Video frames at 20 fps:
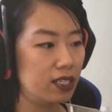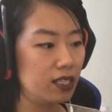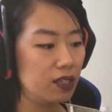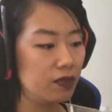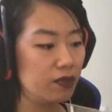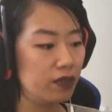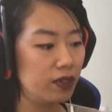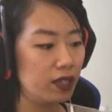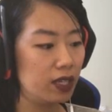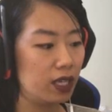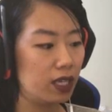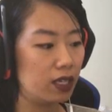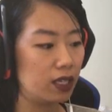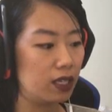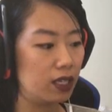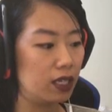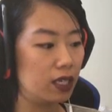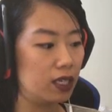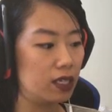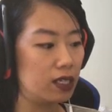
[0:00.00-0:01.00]
I still feel like
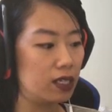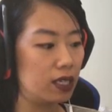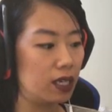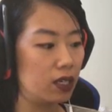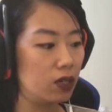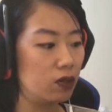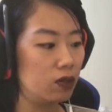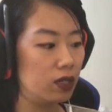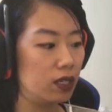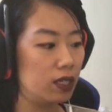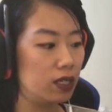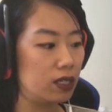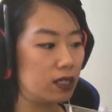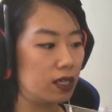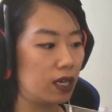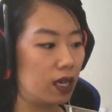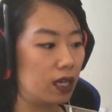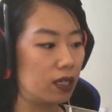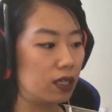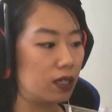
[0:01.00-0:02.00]
I know Leah's
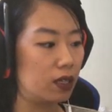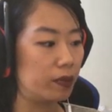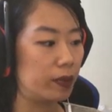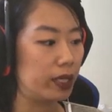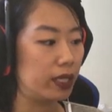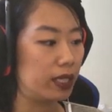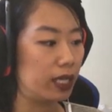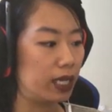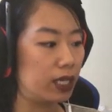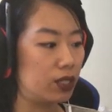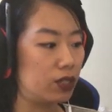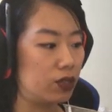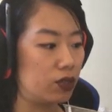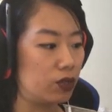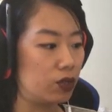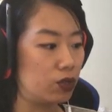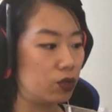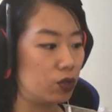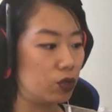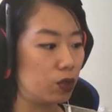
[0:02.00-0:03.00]
not the main dancer in
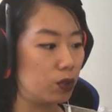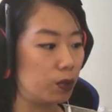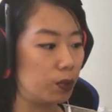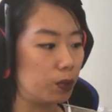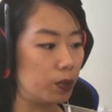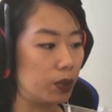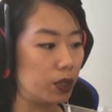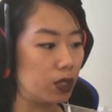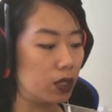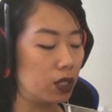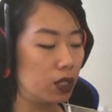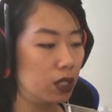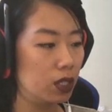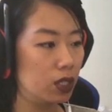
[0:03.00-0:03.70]
this group, but